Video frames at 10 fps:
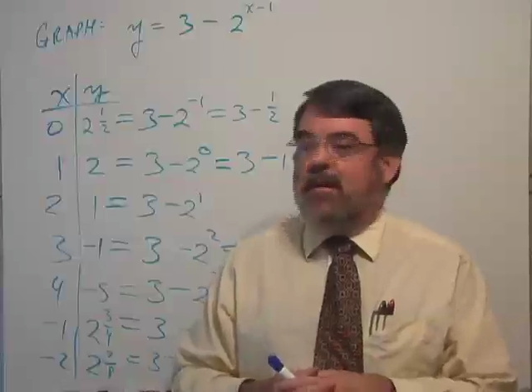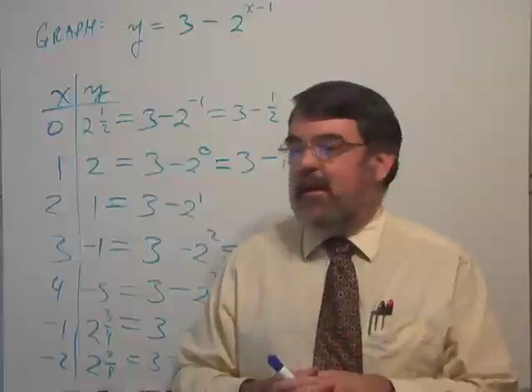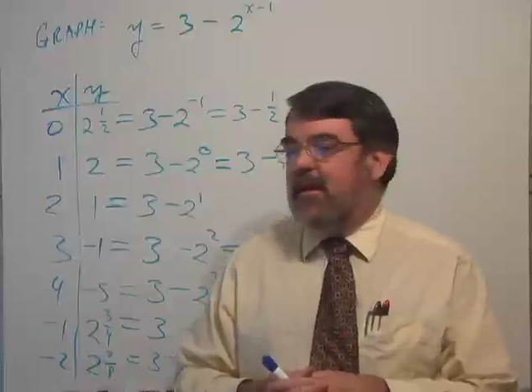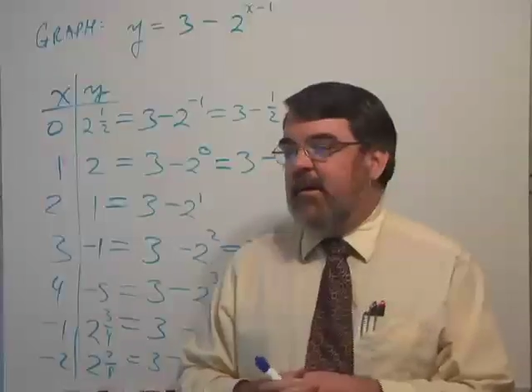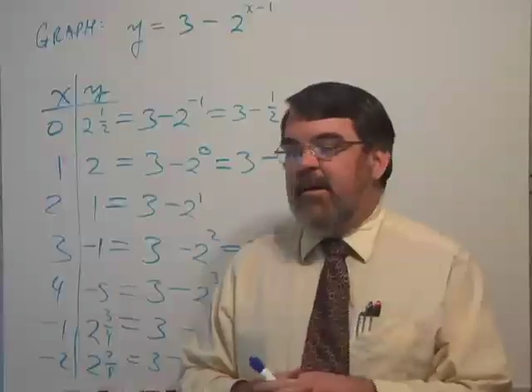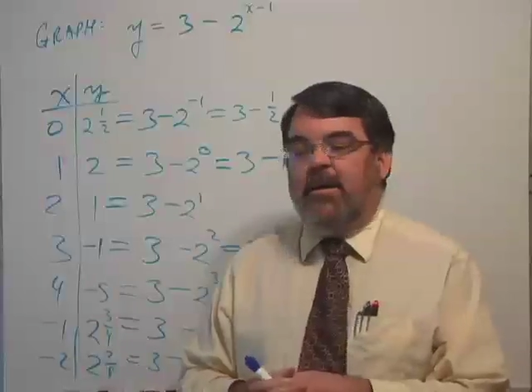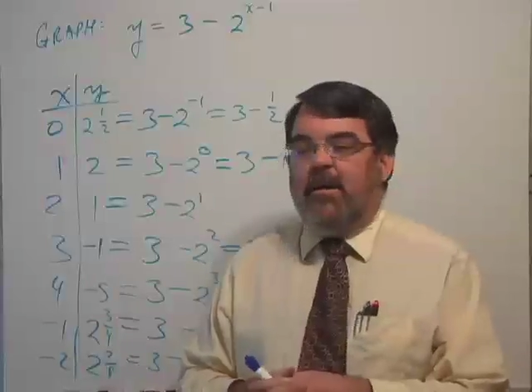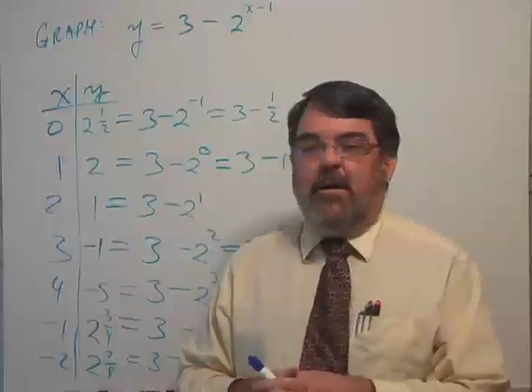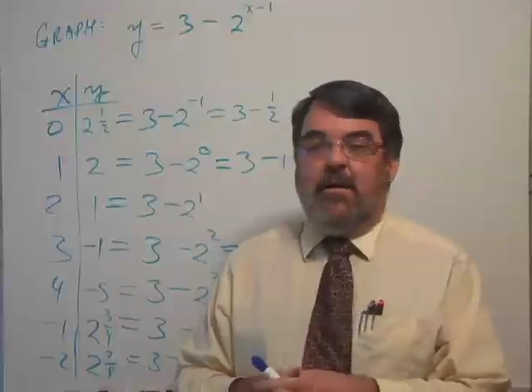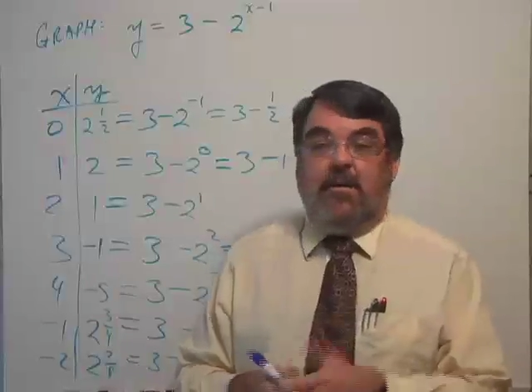and
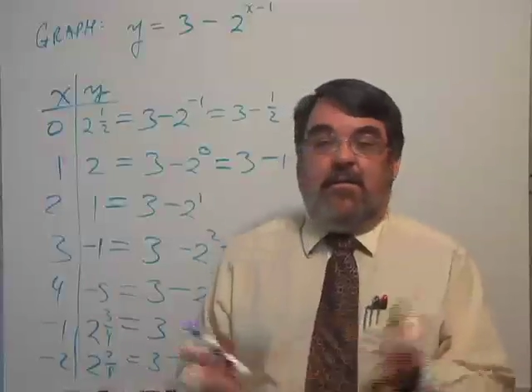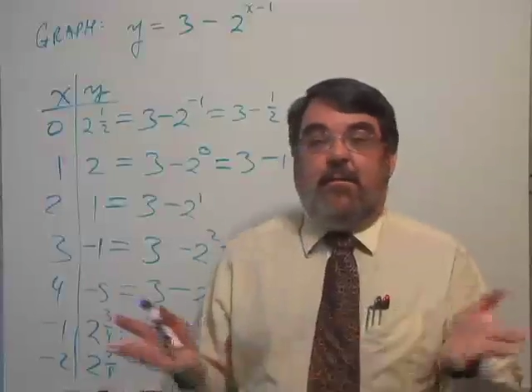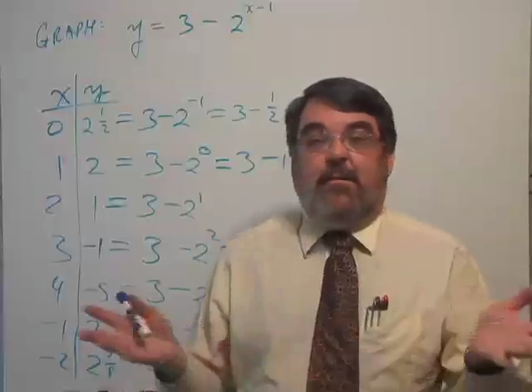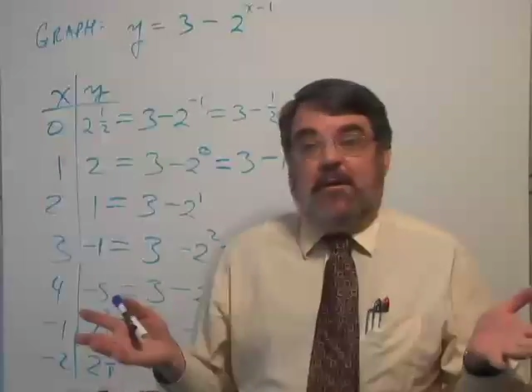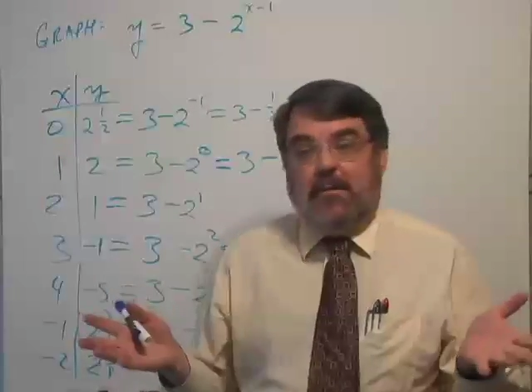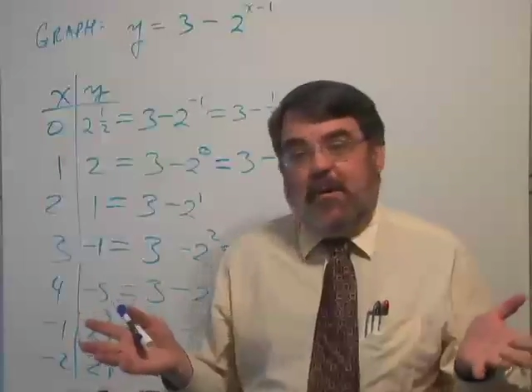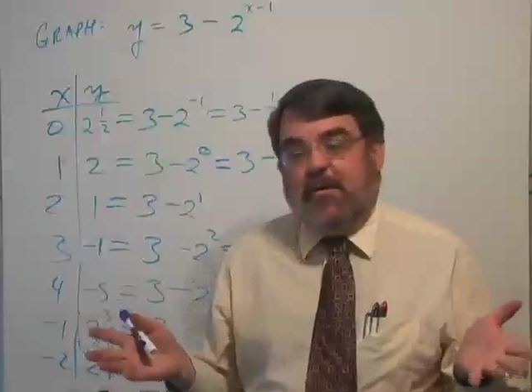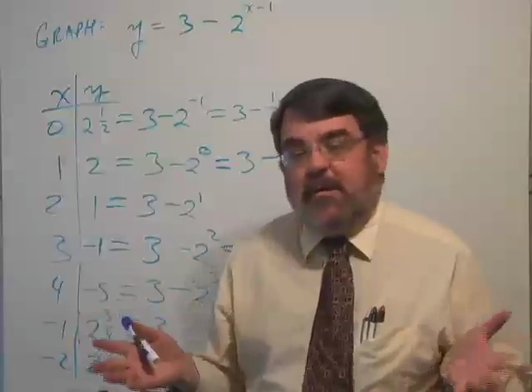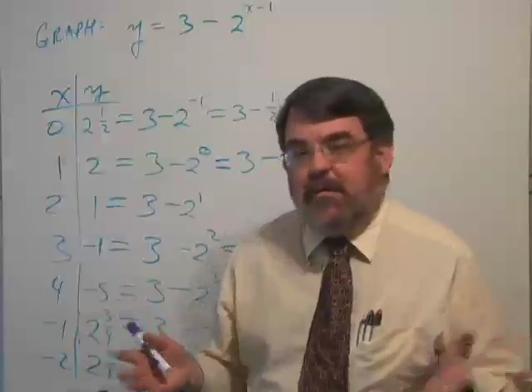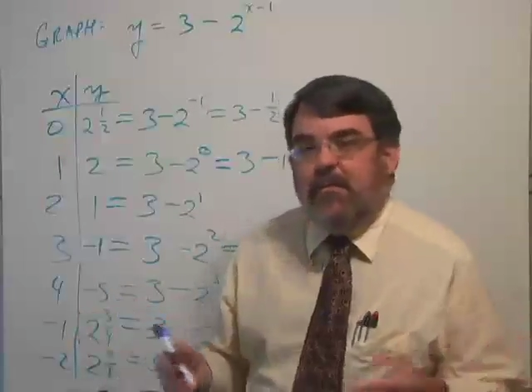conceivably you might
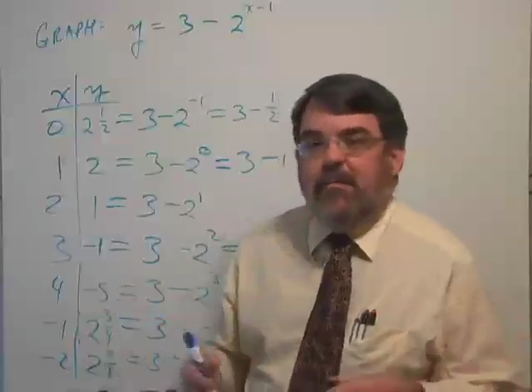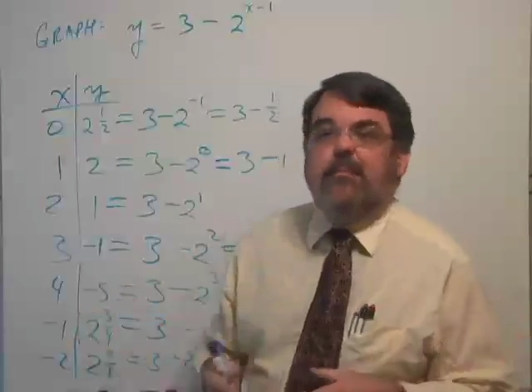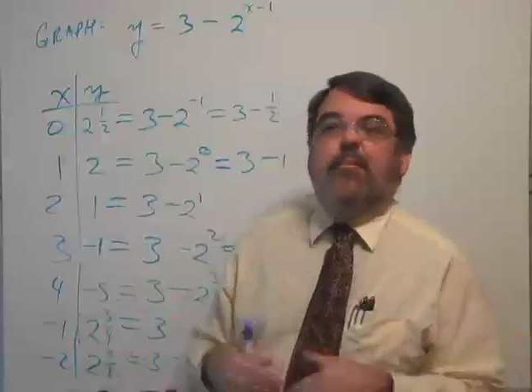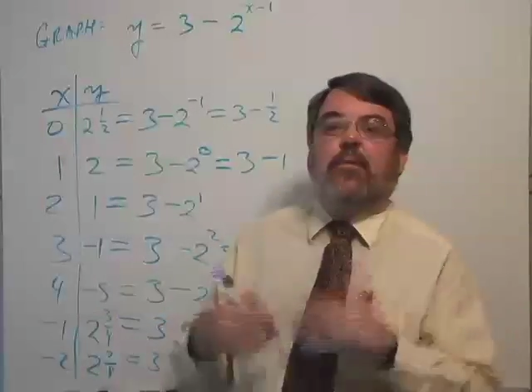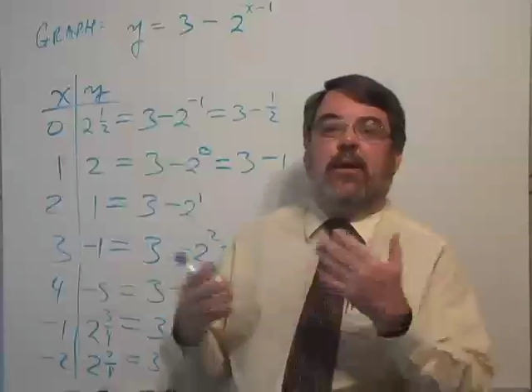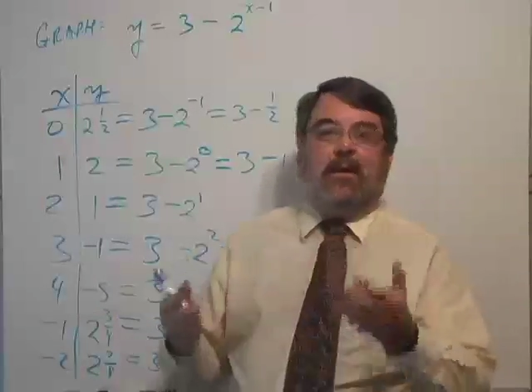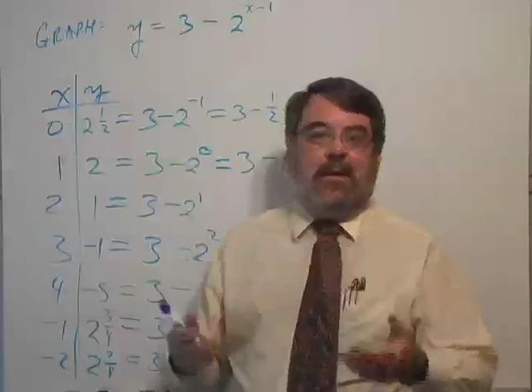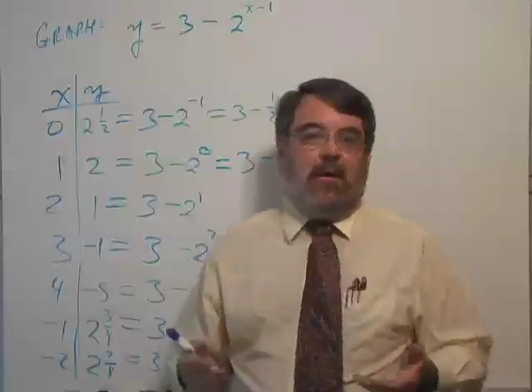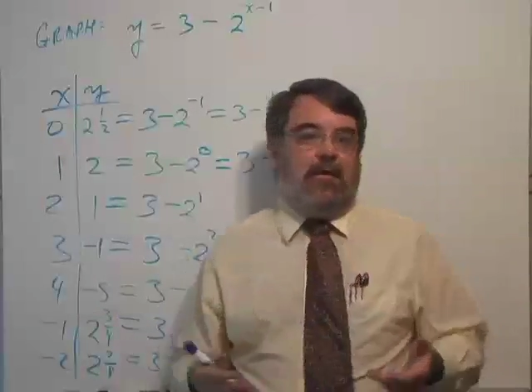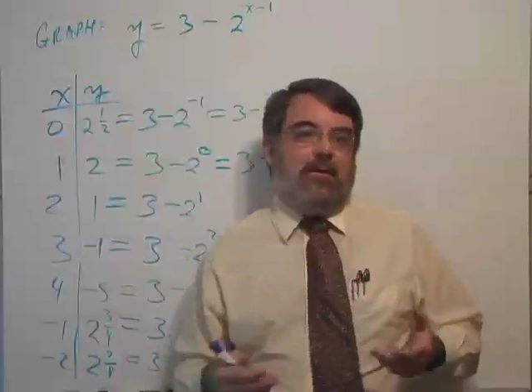want to pull out a
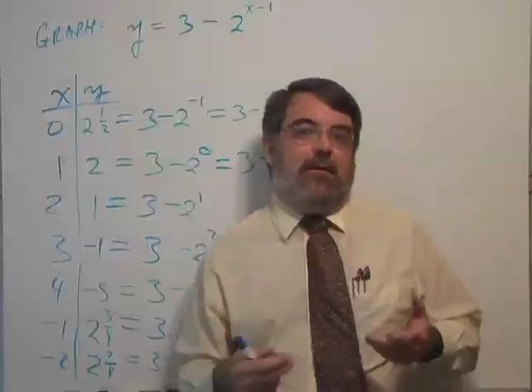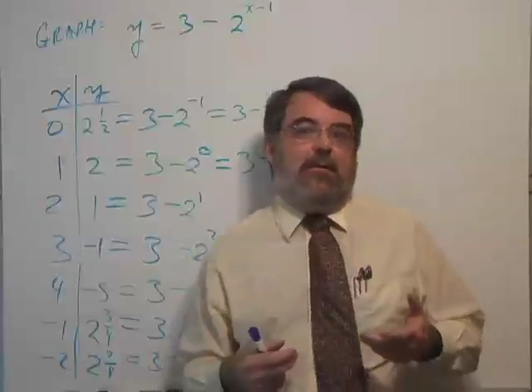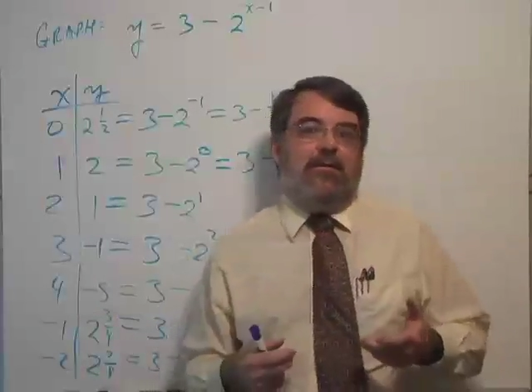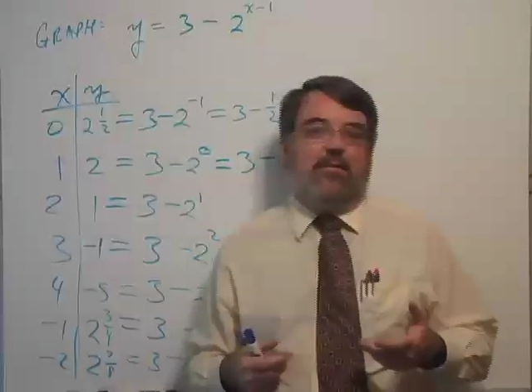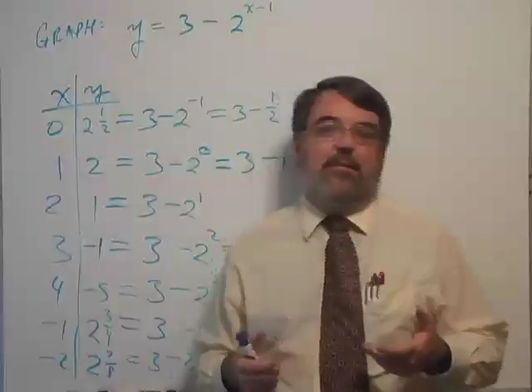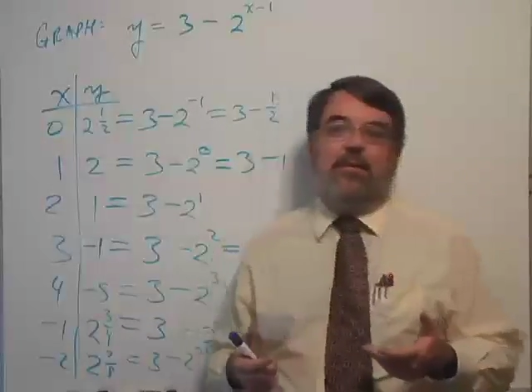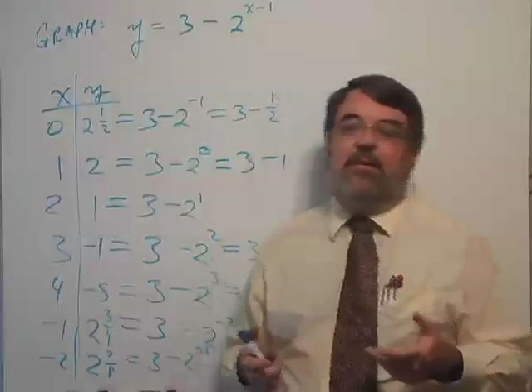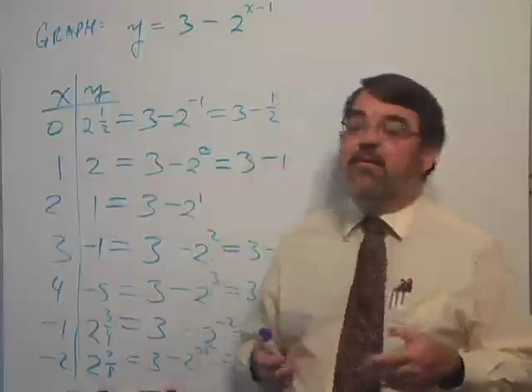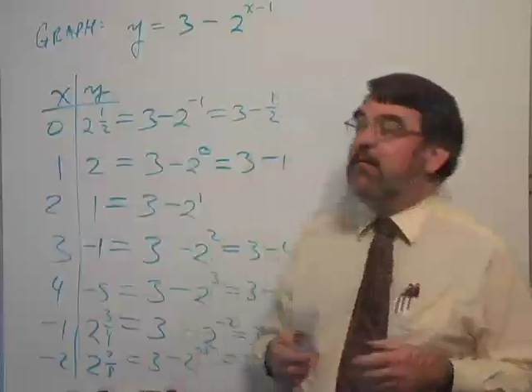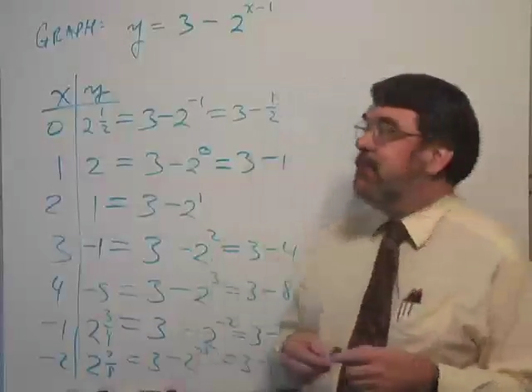calculator on some of
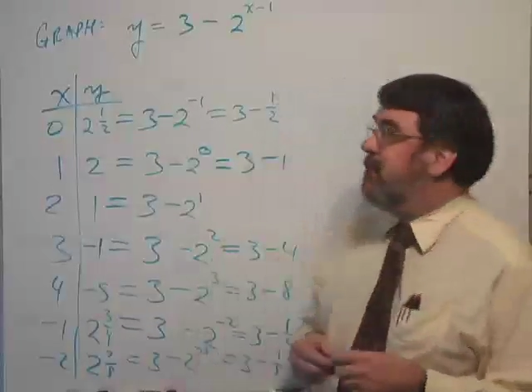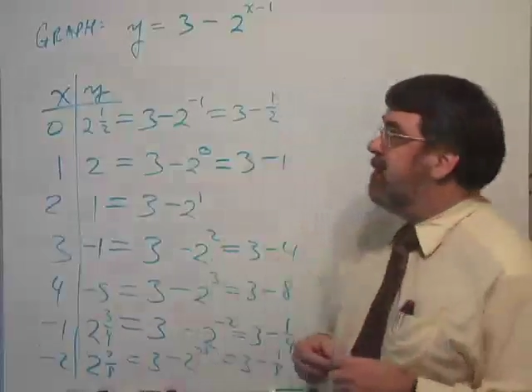these